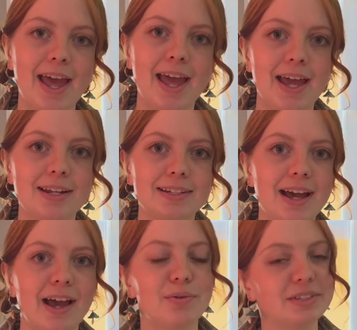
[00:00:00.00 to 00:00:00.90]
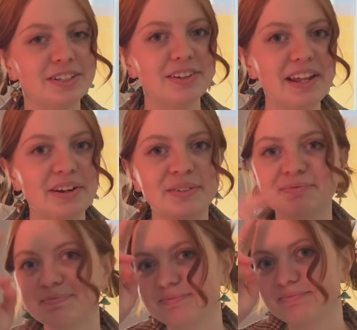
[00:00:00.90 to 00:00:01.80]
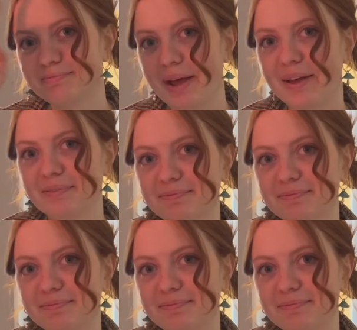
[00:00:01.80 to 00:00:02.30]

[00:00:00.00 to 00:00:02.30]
and I will see you later. Bye.